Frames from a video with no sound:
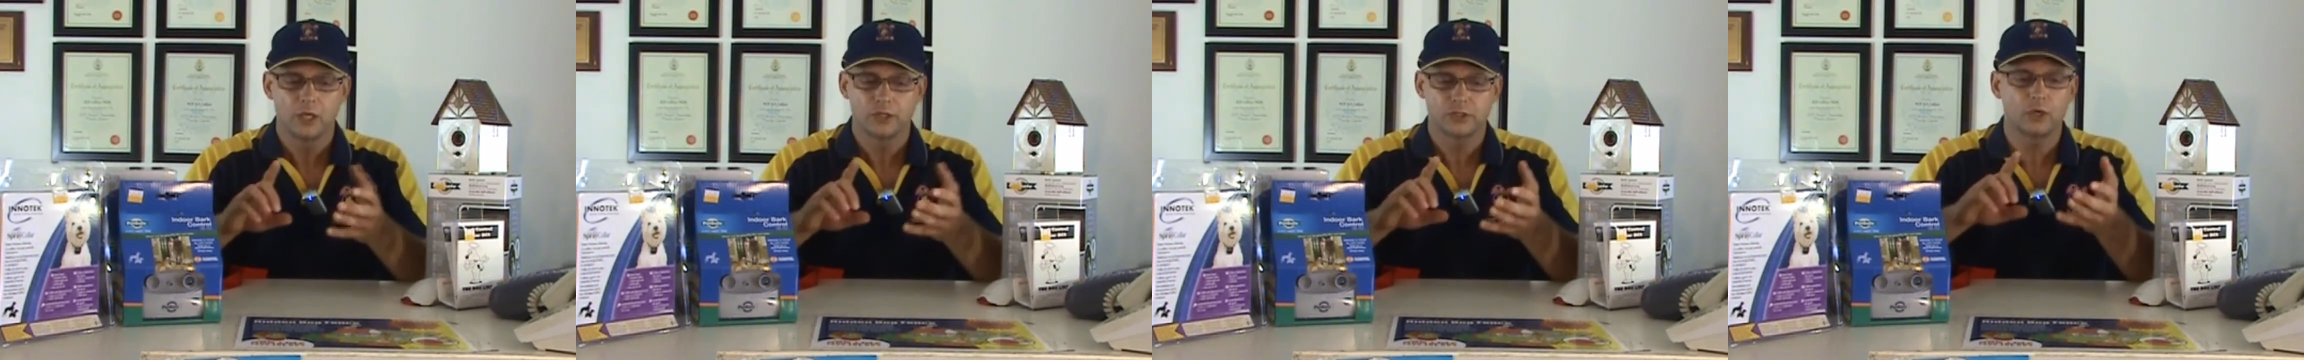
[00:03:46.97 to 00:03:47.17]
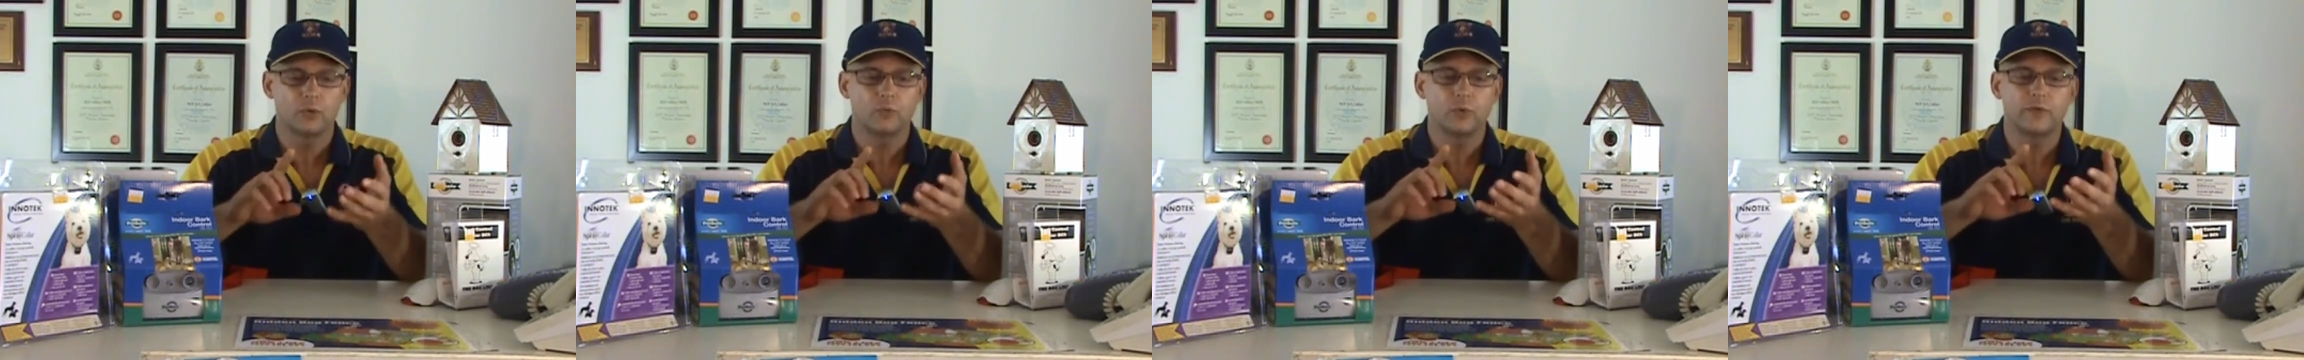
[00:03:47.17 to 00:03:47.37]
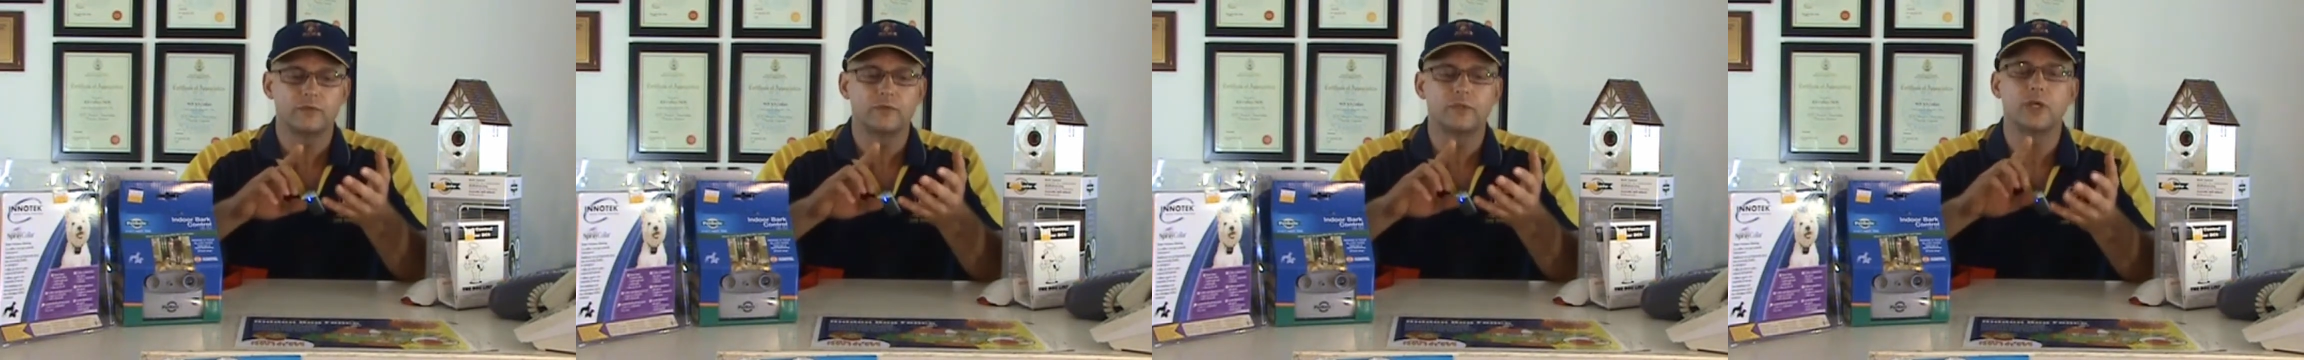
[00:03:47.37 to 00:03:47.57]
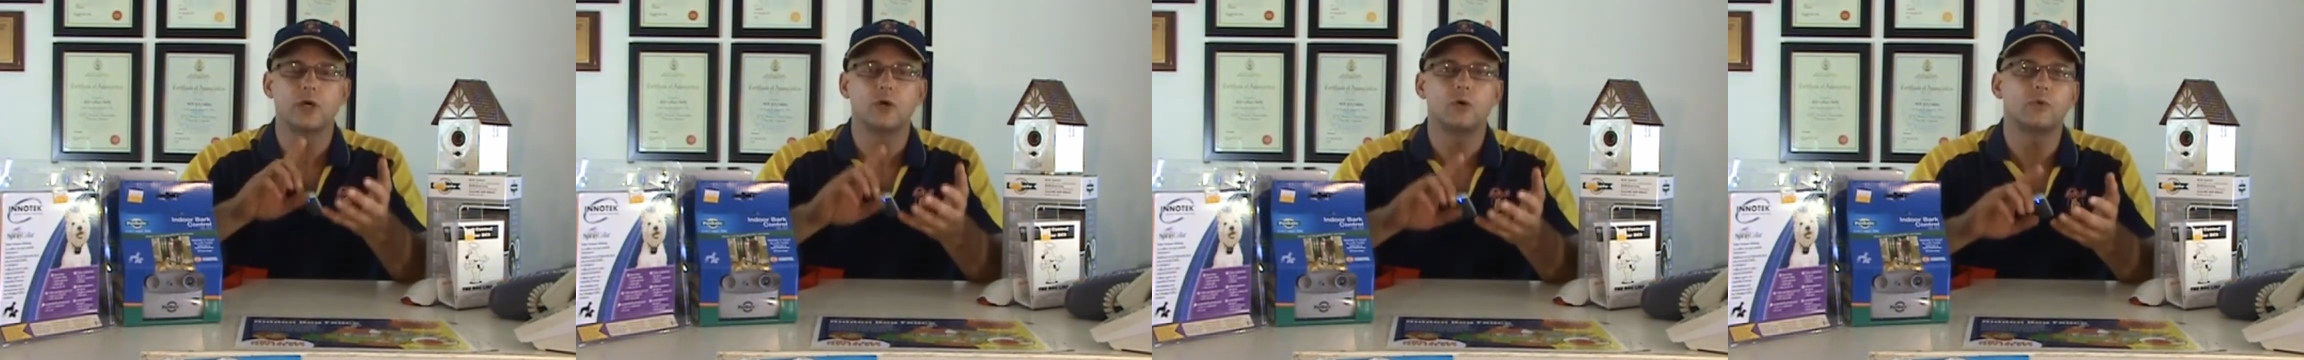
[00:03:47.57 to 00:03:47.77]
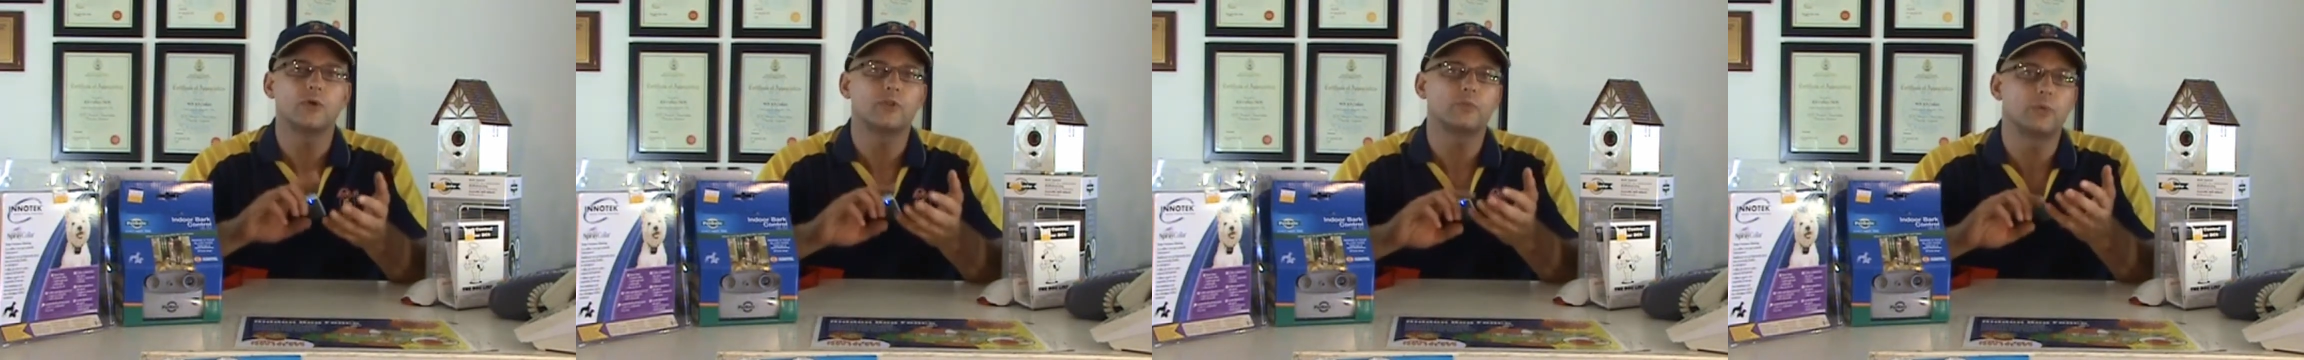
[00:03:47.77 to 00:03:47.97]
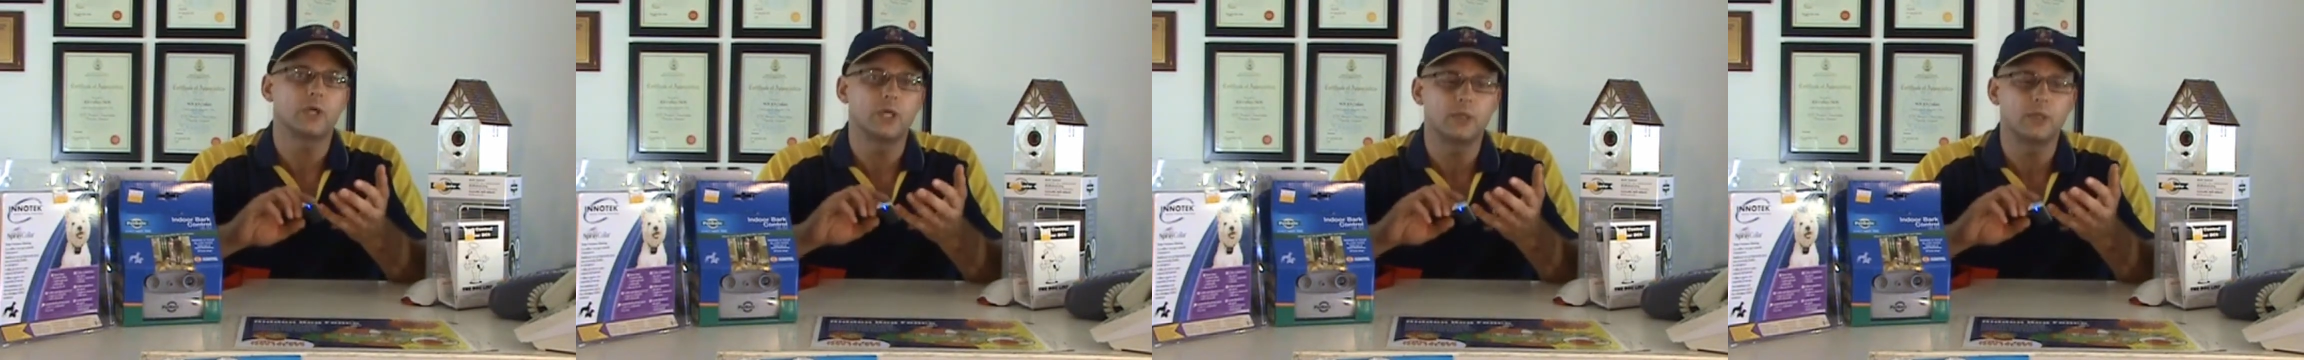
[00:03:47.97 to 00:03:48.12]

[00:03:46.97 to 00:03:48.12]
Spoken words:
So we've dealt with